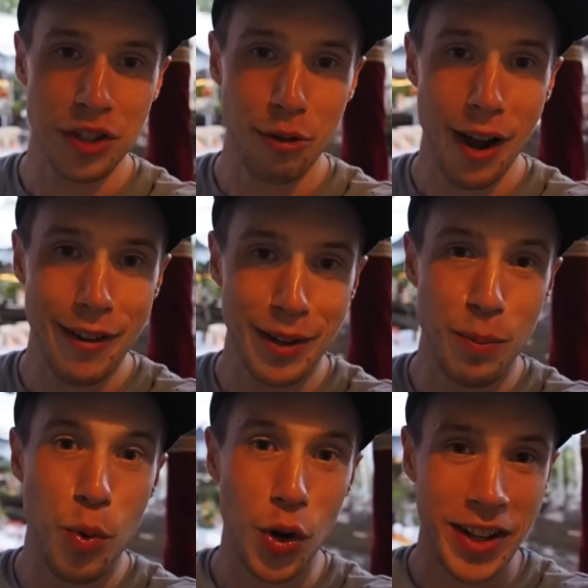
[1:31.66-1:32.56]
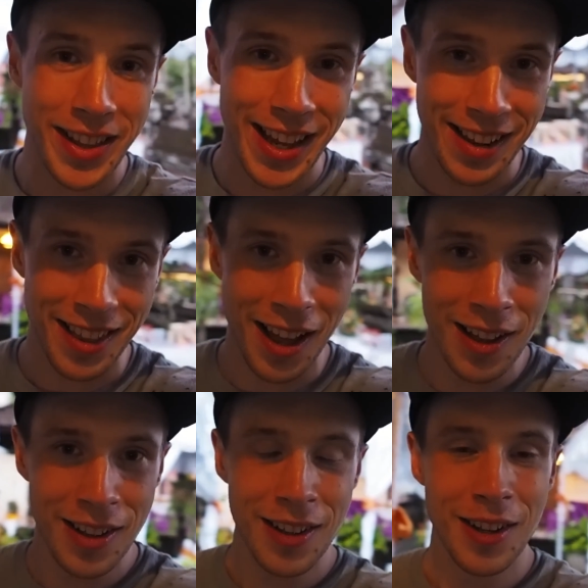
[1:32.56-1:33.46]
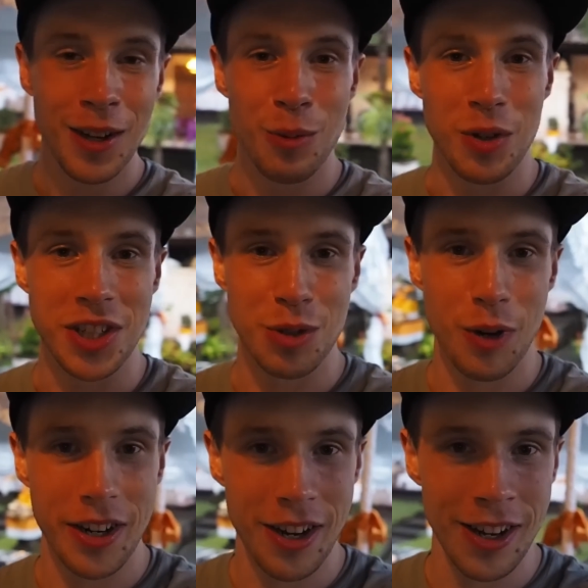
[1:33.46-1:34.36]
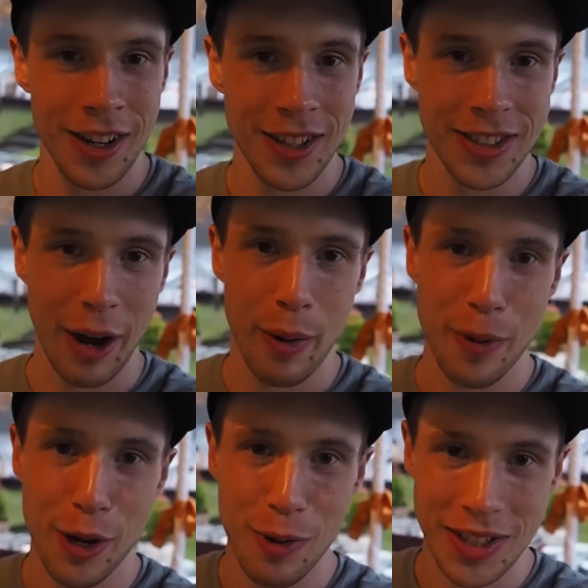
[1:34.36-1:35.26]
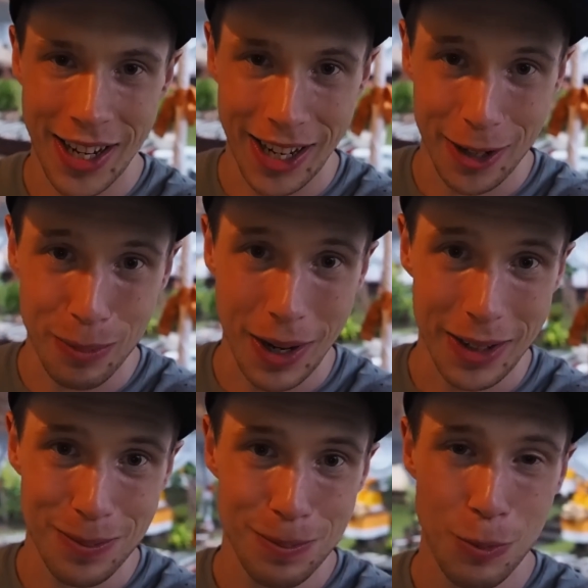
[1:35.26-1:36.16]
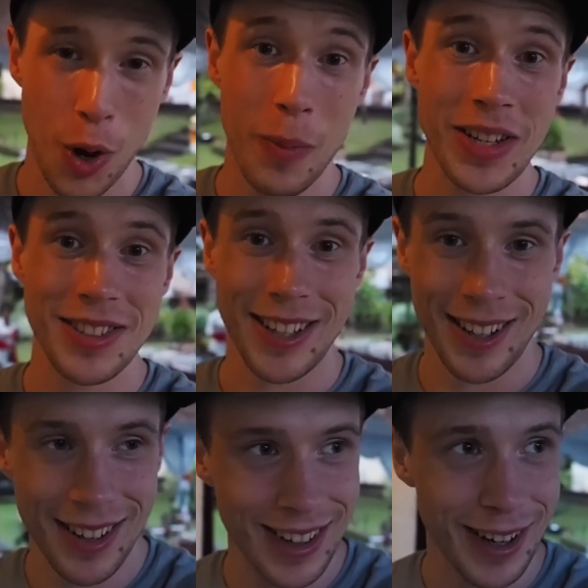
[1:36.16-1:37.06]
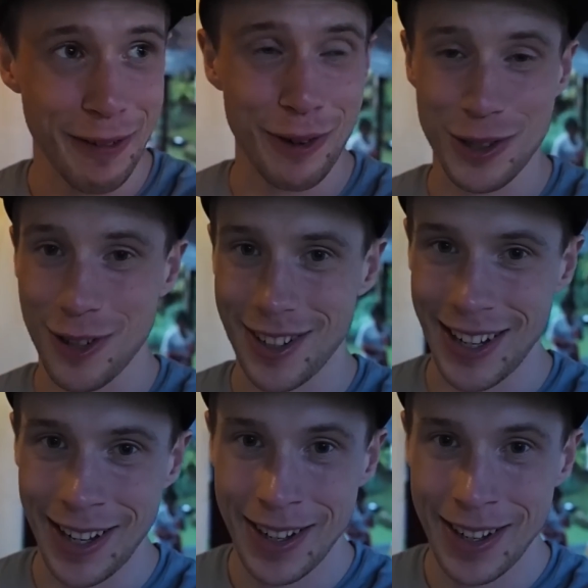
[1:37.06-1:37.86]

arrived at Puritirta, which is where the ceremony was held, but we missed it, unfortunately.